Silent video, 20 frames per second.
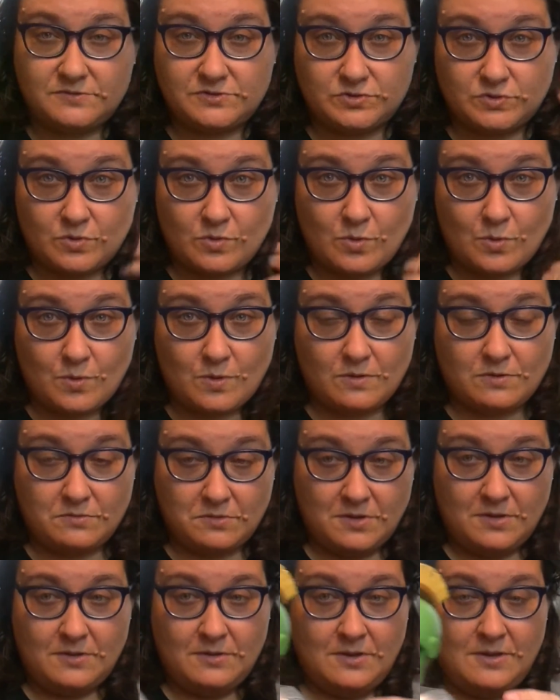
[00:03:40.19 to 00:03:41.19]
It was so cool.
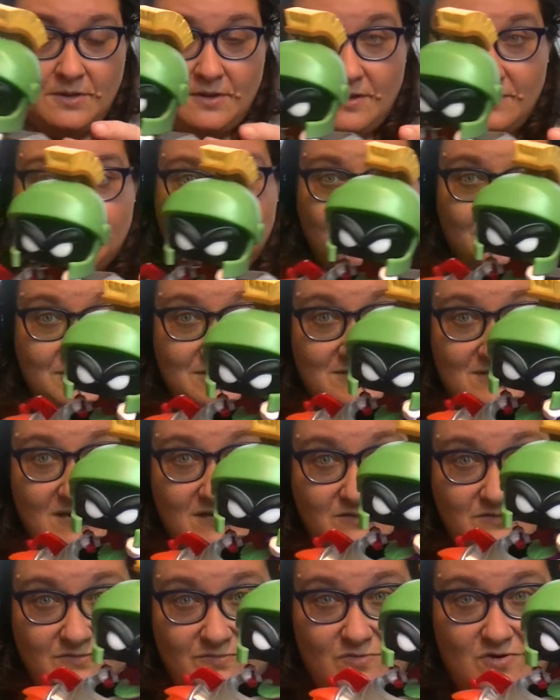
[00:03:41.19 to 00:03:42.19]
I was
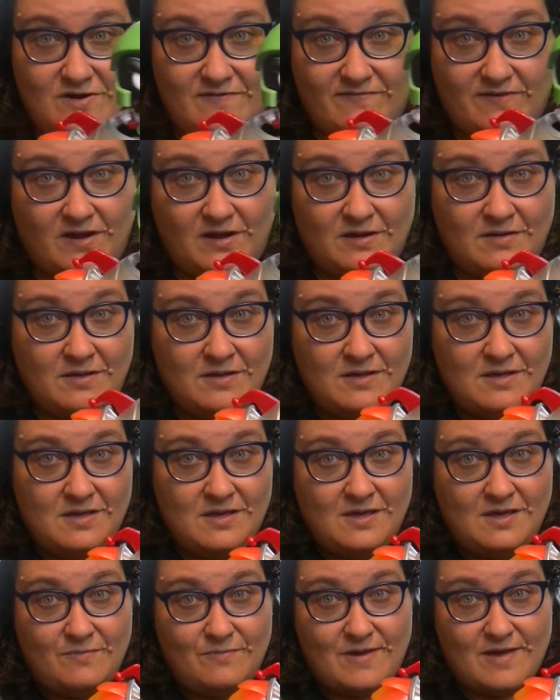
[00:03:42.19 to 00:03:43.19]
obsessed with Marvin
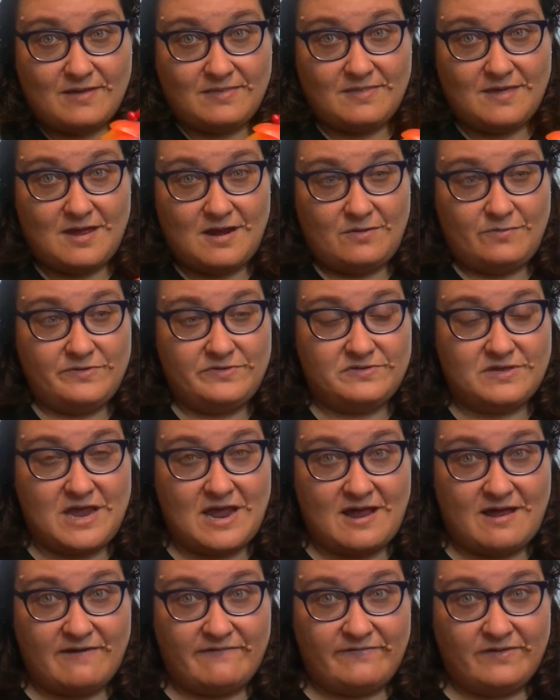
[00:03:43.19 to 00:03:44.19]
back then. We used to
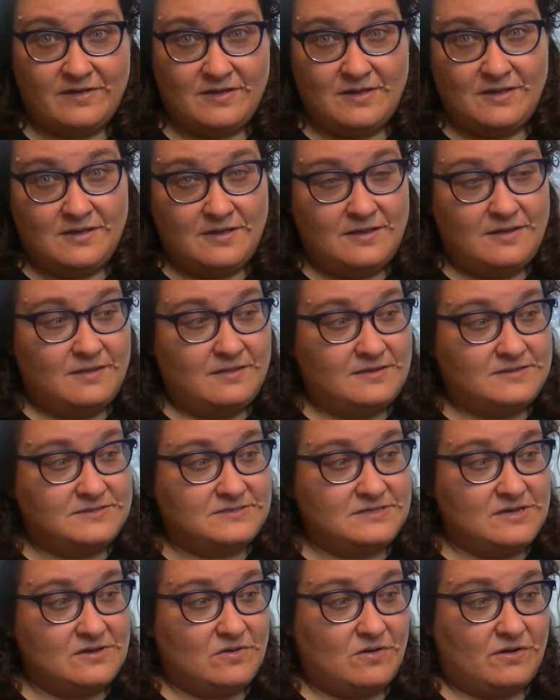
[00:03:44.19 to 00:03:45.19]
have this
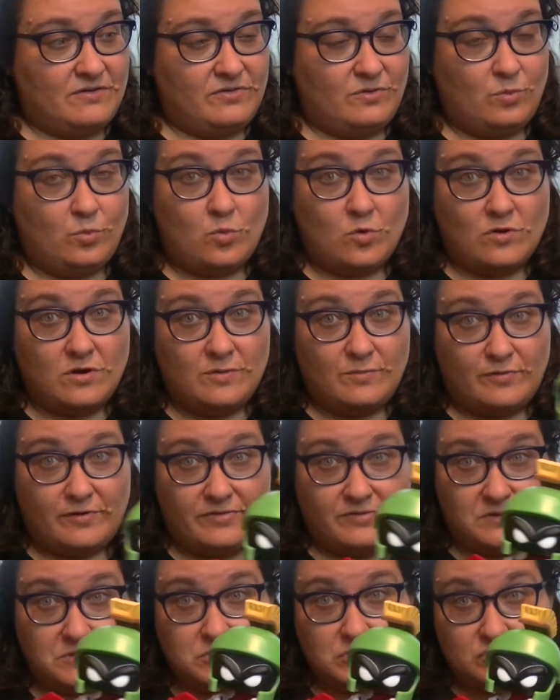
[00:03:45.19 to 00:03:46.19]
thing called the Warner
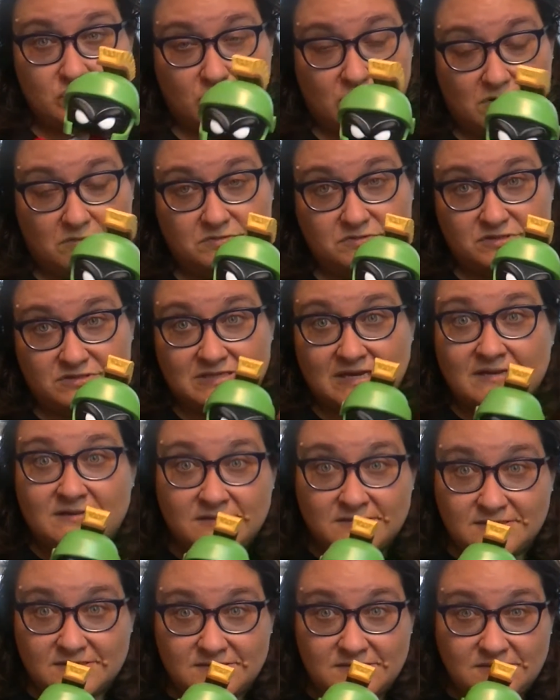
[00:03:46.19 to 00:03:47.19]
Brothers store, which is like
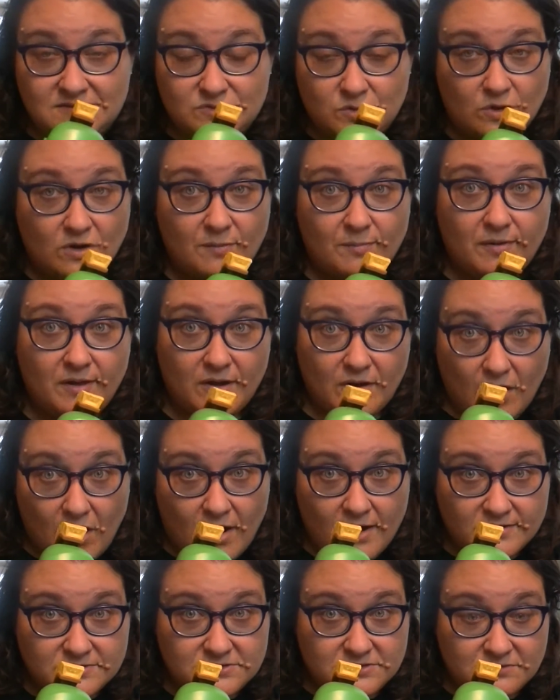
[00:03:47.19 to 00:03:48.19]
the Disney store, but
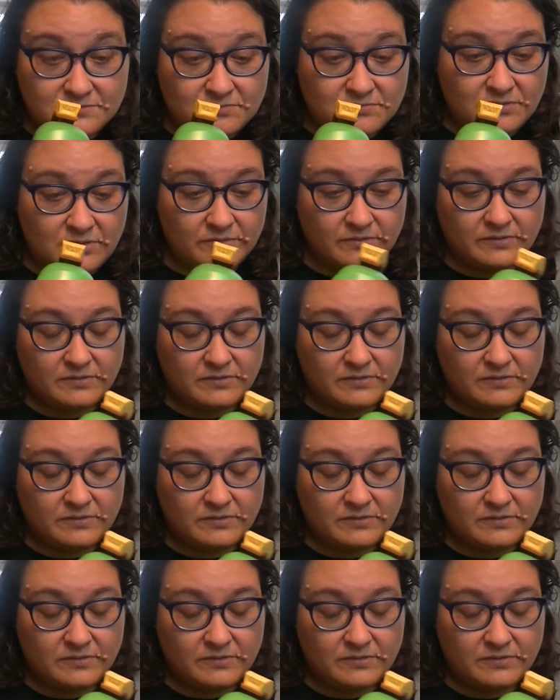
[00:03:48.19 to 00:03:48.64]
awesome.